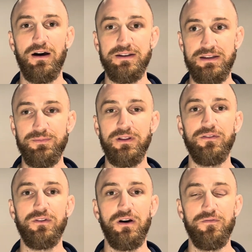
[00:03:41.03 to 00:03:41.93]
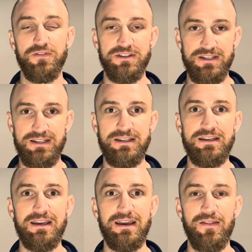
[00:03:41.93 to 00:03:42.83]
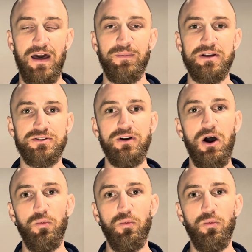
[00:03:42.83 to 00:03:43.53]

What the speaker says: a deeper level of fatigue in that muscle,